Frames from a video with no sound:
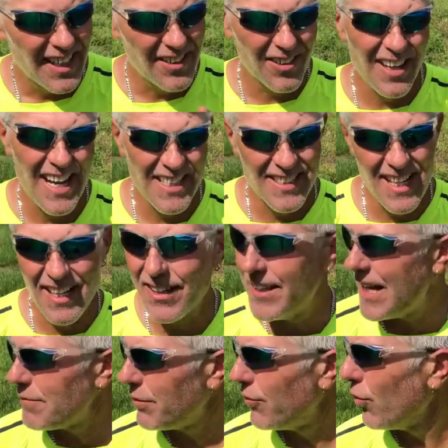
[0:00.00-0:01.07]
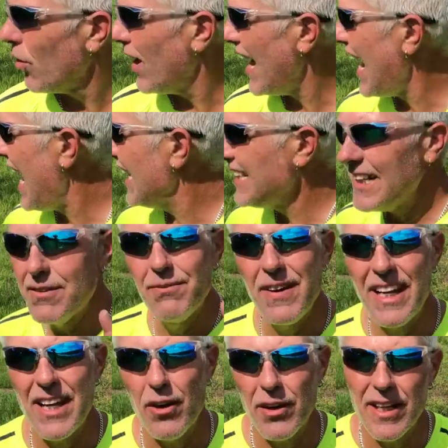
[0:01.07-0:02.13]
either last night or the night before, I did a
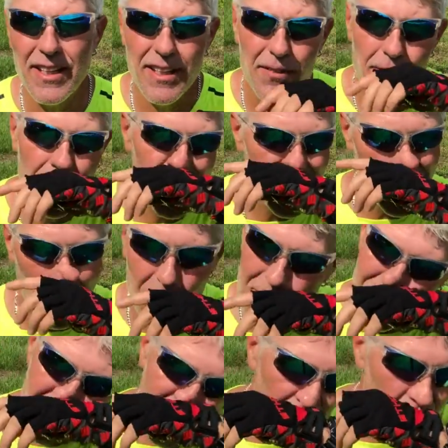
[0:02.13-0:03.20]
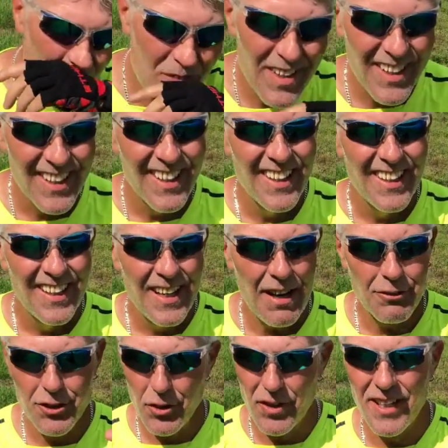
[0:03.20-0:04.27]
video, and in the video,
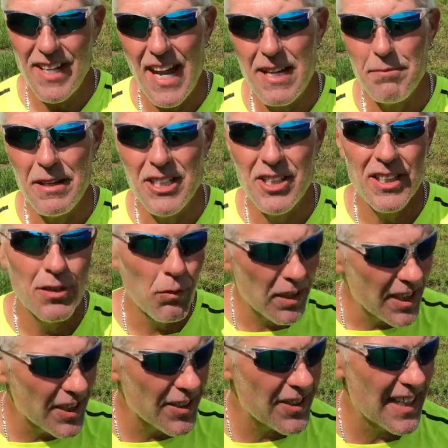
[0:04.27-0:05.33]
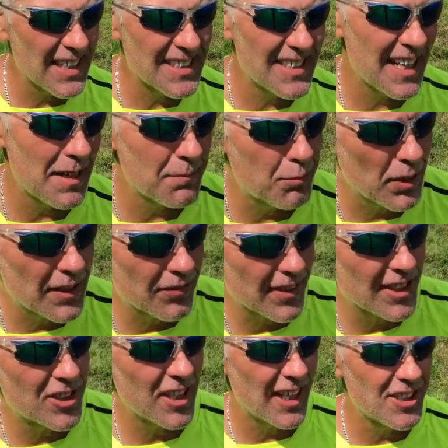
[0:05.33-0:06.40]
I was doing a night mission. And one of the things that I
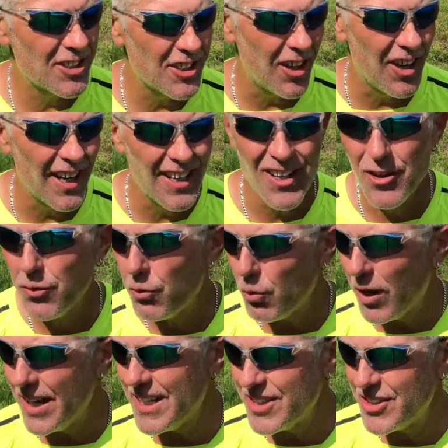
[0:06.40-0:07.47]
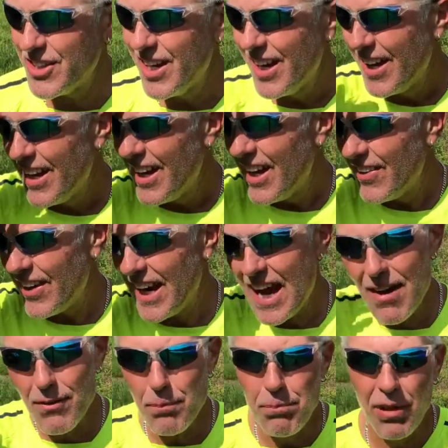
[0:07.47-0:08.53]
briefly touched on was that
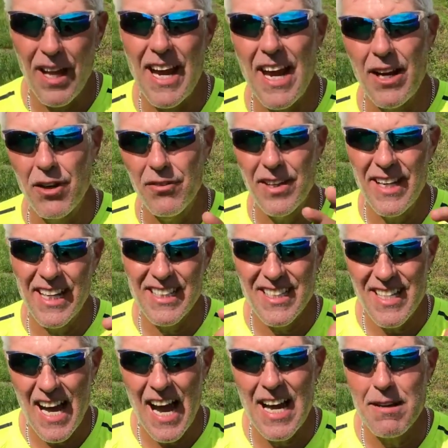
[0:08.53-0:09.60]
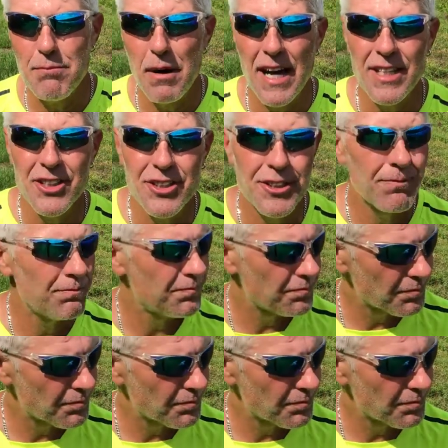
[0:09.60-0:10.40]
I have a plan over the next 9 months